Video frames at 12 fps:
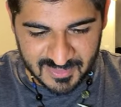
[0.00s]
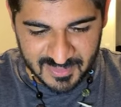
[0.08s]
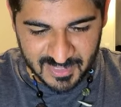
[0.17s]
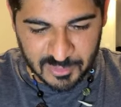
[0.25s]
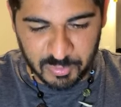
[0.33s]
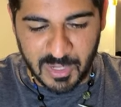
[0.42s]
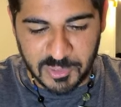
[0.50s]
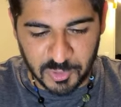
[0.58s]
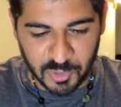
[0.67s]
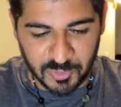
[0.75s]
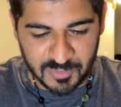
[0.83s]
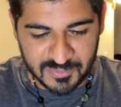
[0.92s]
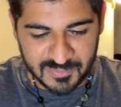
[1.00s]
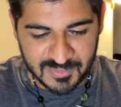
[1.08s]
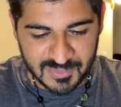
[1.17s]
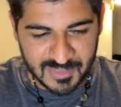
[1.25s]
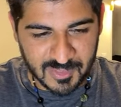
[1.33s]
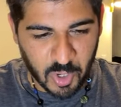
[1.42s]
It's Retro.
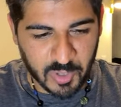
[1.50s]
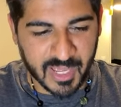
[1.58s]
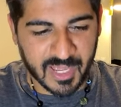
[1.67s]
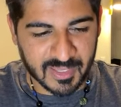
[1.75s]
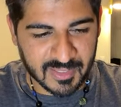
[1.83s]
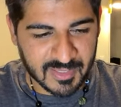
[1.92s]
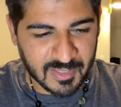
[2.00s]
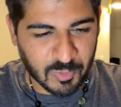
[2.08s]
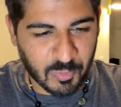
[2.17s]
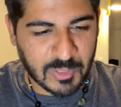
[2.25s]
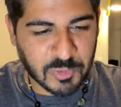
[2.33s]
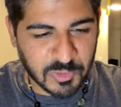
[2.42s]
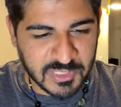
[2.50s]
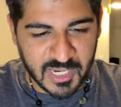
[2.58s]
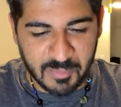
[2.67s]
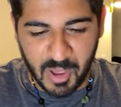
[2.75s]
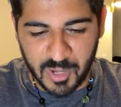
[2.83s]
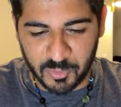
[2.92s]
Okay, Retro's
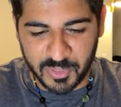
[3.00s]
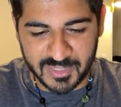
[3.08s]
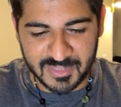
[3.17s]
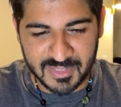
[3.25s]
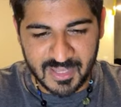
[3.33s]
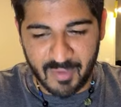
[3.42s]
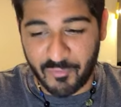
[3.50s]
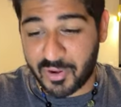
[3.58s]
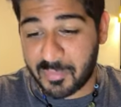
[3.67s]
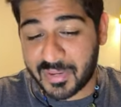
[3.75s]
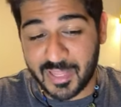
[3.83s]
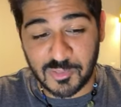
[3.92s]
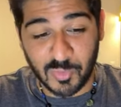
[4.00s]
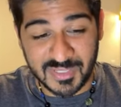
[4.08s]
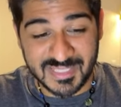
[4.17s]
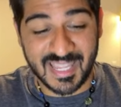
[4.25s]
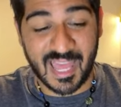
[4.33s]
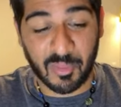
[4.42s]
gonna moderate. If anybody else
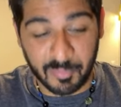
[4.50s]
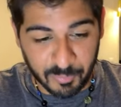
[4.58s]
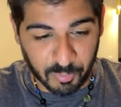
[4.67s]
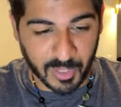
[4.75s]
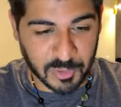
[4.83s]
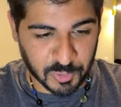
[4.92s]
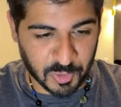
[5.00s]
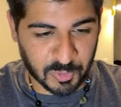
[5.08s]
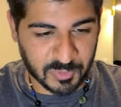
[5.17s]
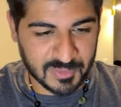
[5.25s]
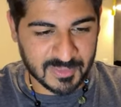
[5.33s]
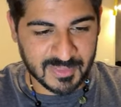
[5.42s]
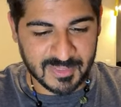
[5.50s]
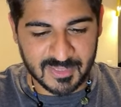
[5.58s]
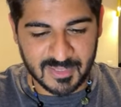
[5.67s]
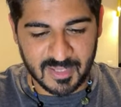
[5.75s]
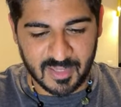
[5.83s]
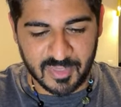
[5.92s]
wants to help Retro,
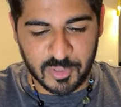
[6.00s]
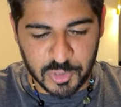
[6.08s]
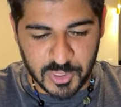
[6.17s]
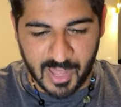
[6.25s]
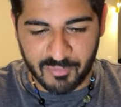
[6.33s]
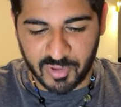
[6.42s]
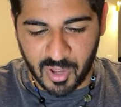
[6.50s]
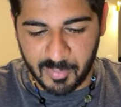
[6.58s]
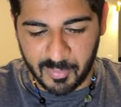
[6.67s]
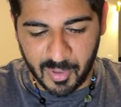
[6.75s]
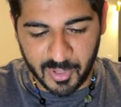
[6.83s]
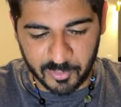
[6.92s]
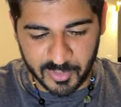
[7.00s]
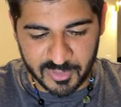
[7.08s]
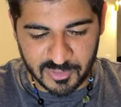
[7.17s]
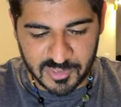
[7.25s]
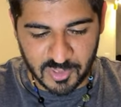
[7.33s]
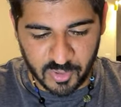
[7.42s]
I think you should have a couple
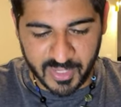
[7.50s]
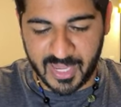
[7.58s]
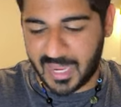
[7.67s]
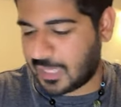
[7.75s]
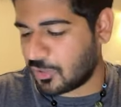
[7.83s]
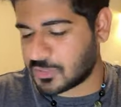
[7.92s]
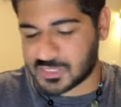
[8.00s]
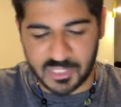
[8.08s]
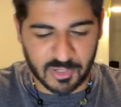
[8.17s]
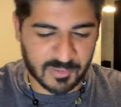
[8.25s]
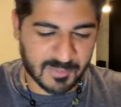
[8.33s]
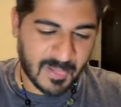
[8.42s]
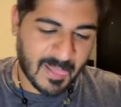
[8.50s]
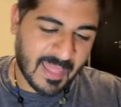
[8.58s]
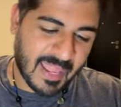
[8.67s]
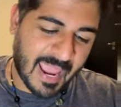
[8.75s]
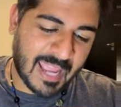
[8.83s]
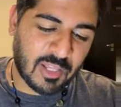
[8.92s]
moderators. Okay, Halo's here.
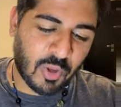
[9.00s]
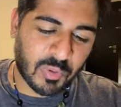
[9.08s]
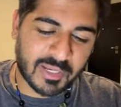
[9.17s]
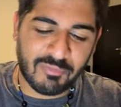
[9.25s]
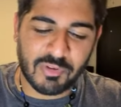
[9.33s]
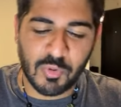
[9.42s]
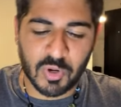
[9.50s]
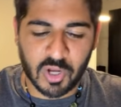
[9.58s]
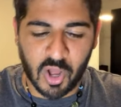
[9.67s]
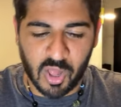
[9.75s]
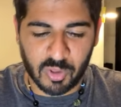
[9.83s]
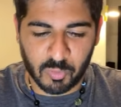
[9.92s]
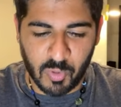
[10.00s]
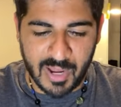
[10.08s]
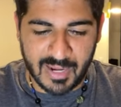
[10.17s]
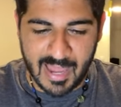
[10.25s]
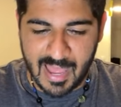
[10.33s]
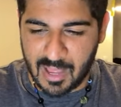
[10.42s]
Halo, we're giving you a call
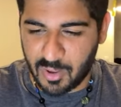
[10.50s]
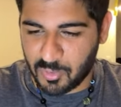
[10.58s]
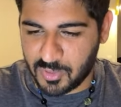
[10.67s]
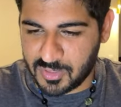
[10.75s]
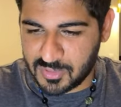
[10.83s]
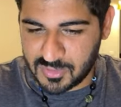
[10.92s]
right now.